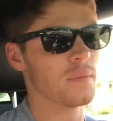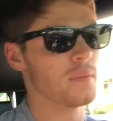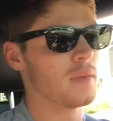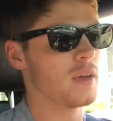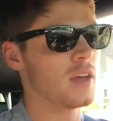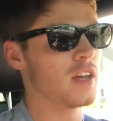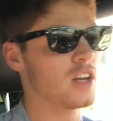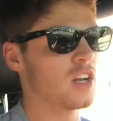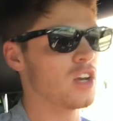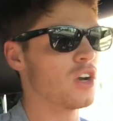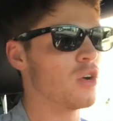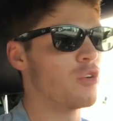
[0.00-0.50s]

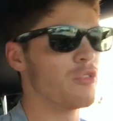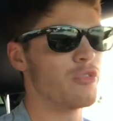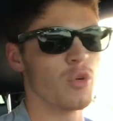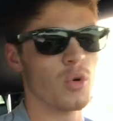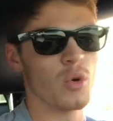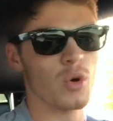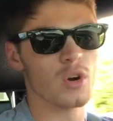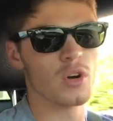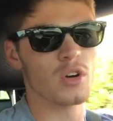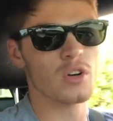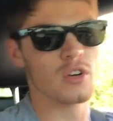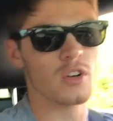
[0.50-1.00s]
And you know,
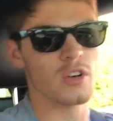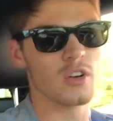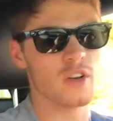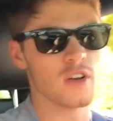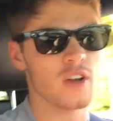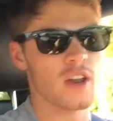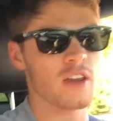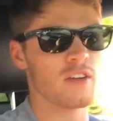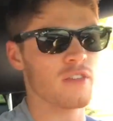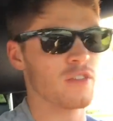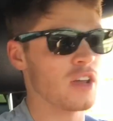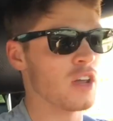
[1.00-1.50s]
Ford,
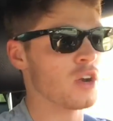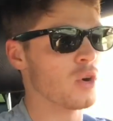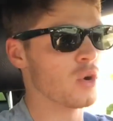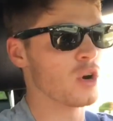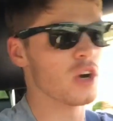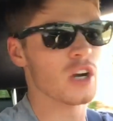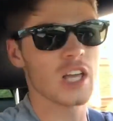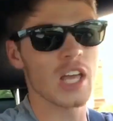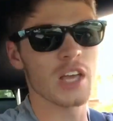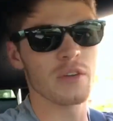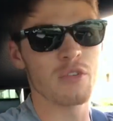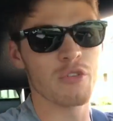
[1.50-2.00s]
in
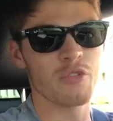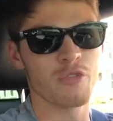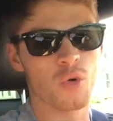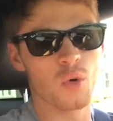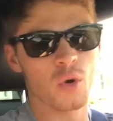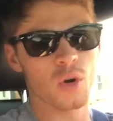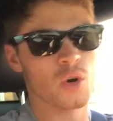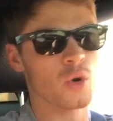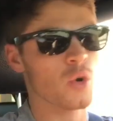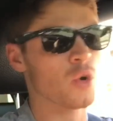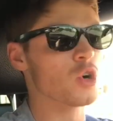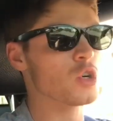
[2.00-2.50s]
order to give you
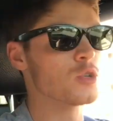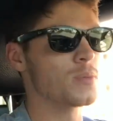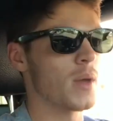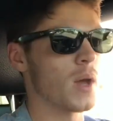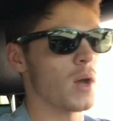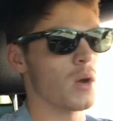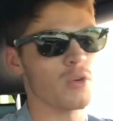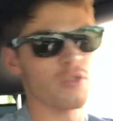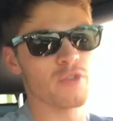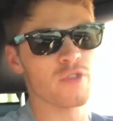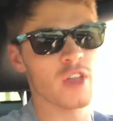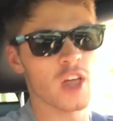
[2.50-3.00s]
400
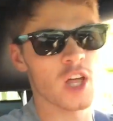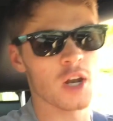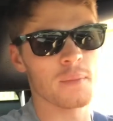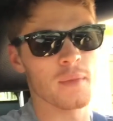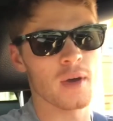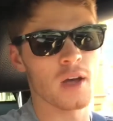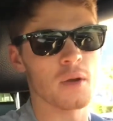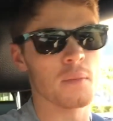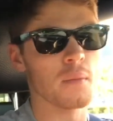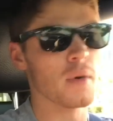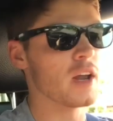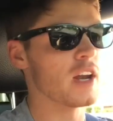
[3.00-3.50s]
horsepower for that
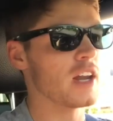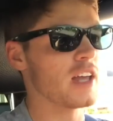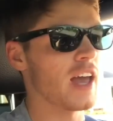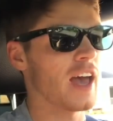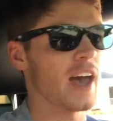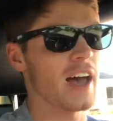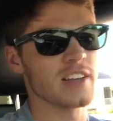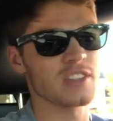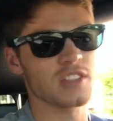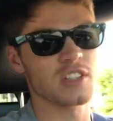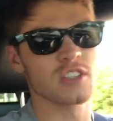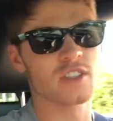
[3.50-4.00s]
amount of money,
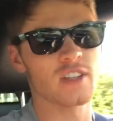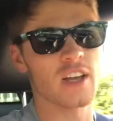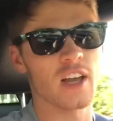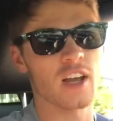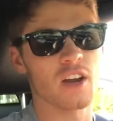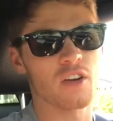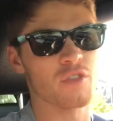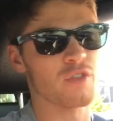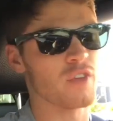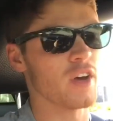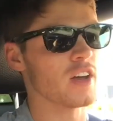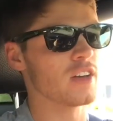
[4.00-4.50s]
has to
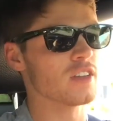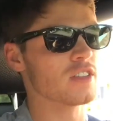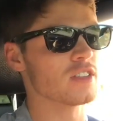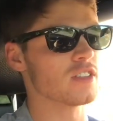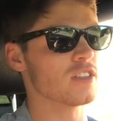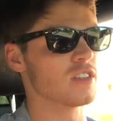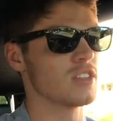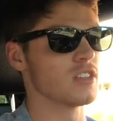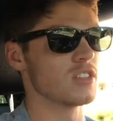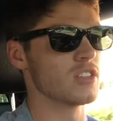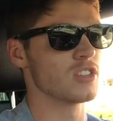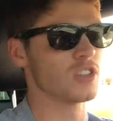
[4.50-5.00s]
sacrifice
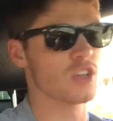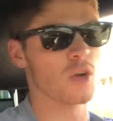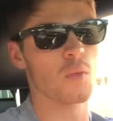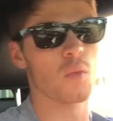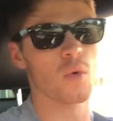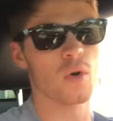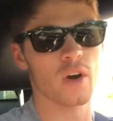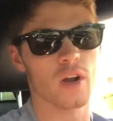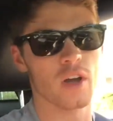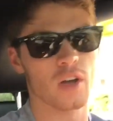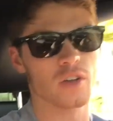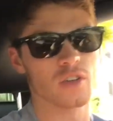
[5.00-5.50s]

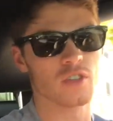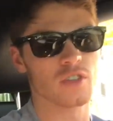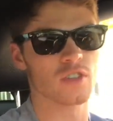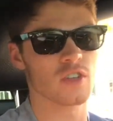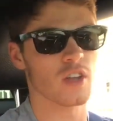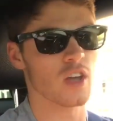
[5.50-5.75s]
somewhere else